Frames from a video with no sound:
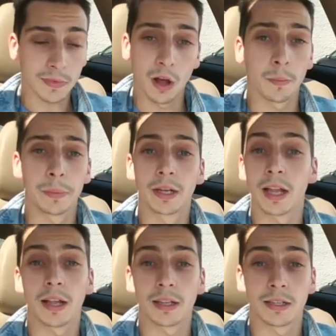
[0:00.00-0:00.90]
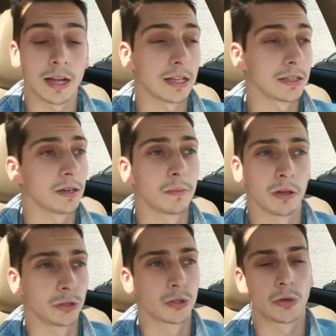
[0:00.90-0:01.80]
I'll be gladly to answer
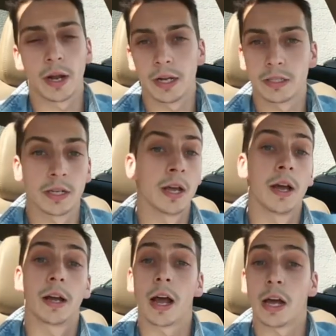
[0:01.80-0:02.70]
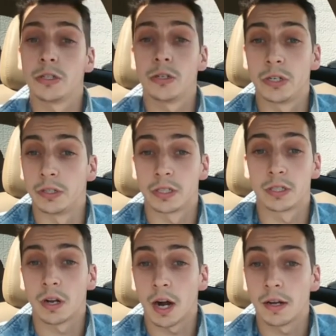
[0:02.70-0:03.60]
about trades, guys you should
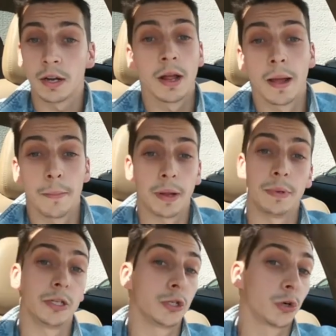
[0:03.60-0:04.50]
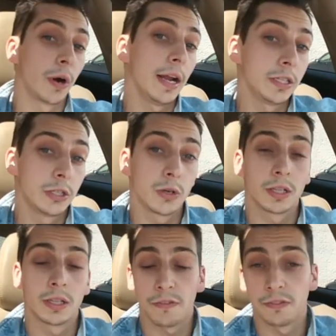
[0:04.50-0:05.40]
start, maybe trades you
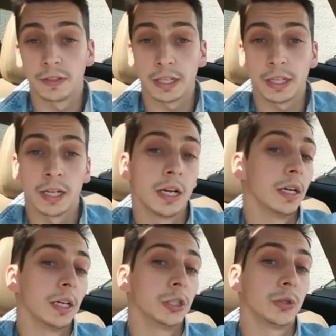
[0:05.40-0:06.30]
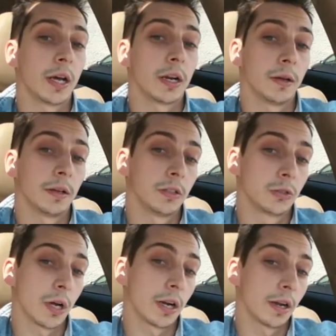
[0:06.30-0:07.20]
could definitely try
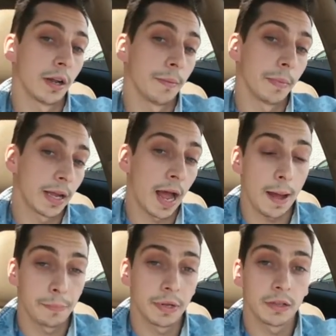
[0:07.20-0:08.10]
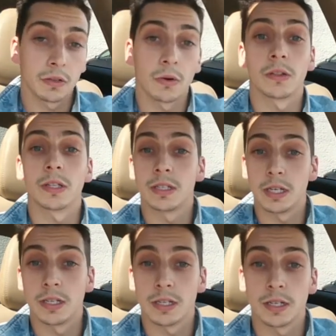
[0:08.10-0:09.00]
to make happen throughout the
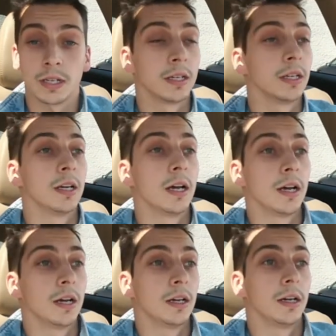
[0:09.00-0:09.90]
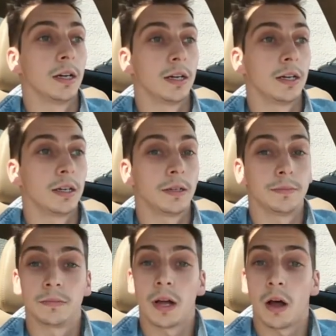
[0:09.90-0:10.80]
season.
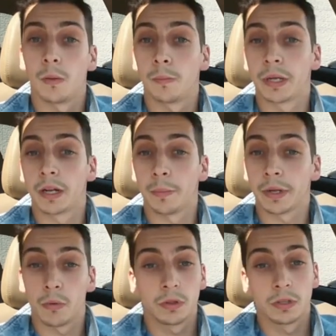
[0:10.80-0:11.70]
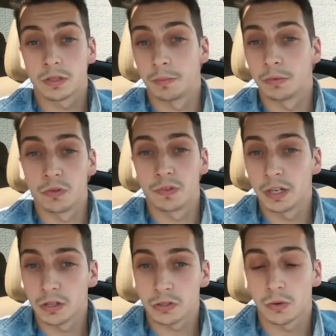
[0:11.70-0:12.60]
I'll be coming out with some new
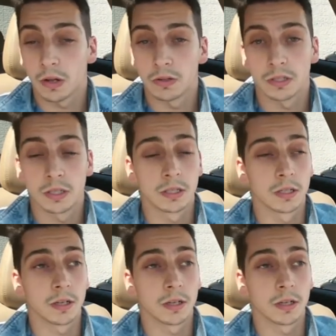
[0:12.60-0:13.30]
videos throughout the season